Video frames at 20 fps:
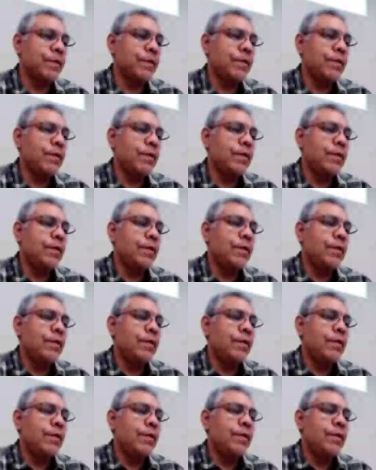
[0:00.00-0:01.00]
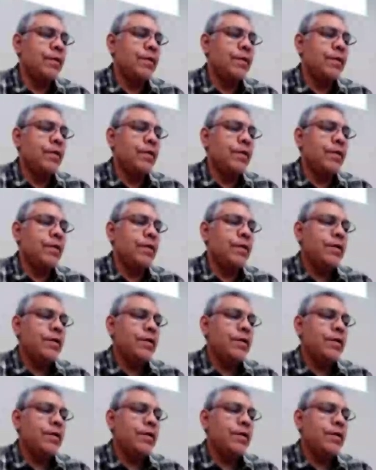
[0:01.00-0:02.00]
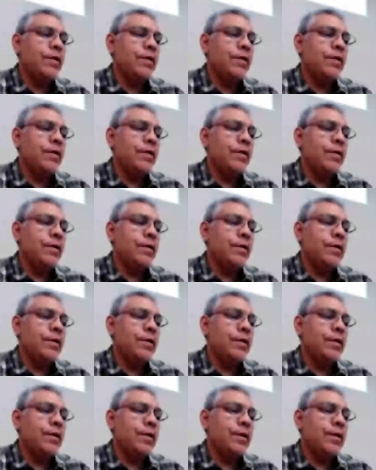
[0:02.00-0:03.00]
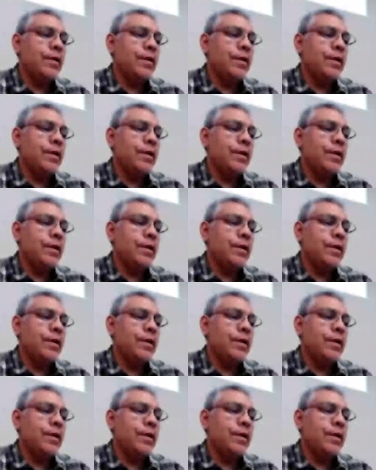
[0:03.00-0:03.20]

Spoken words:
No one is speaking in this clip.